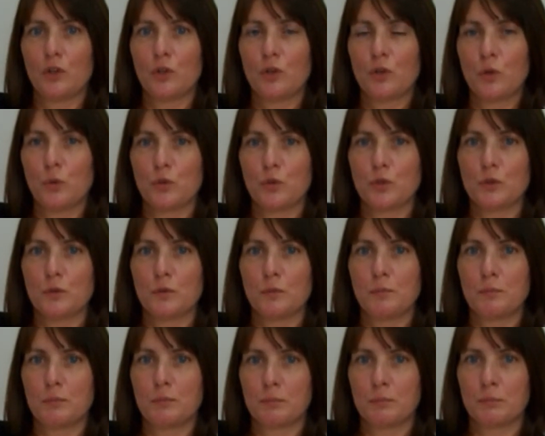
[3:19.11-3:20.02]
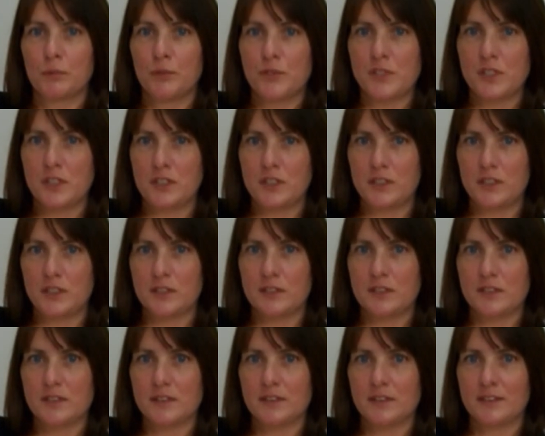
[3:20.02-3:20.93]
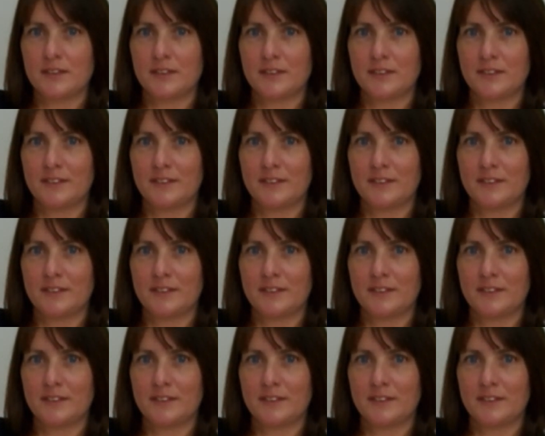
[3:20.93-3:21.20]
court proceedings.